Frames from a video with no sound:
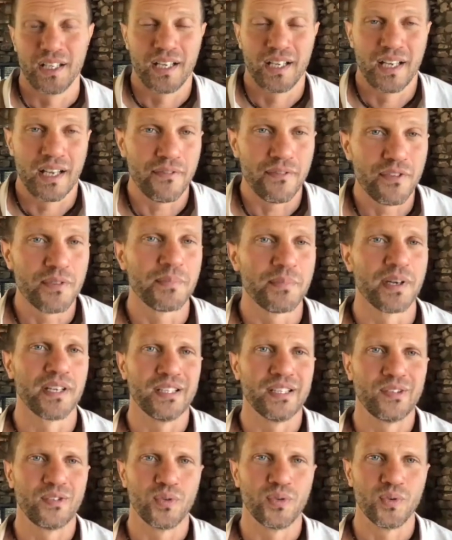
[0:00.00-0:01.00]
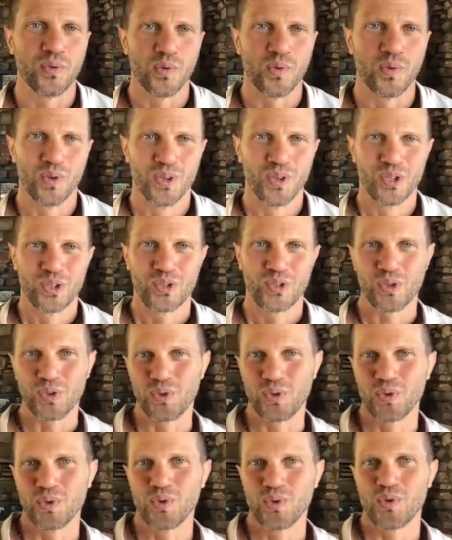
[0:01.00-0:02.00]
everybody to
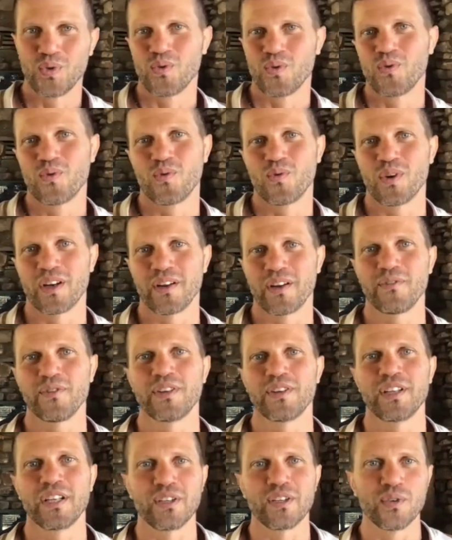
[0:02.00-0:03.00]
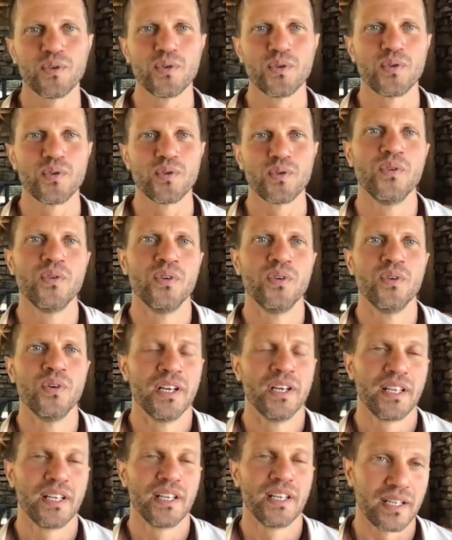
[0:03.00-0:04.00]
do whatever they do
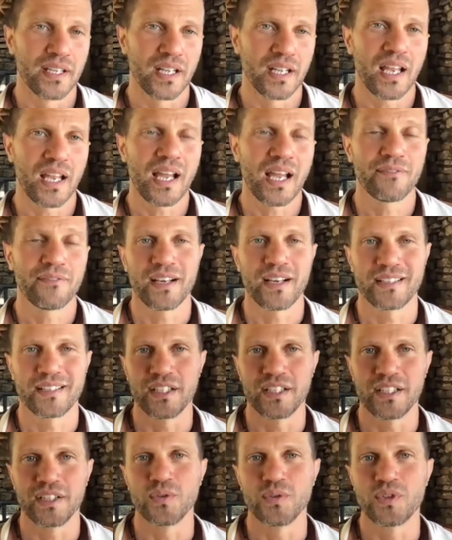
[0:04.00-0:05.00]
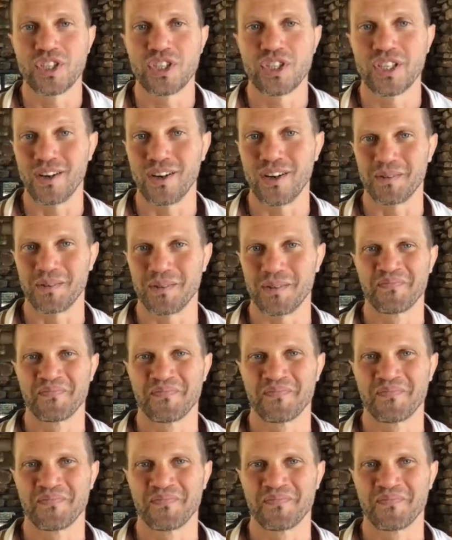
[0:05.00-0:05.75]
in their life like they do Qigong.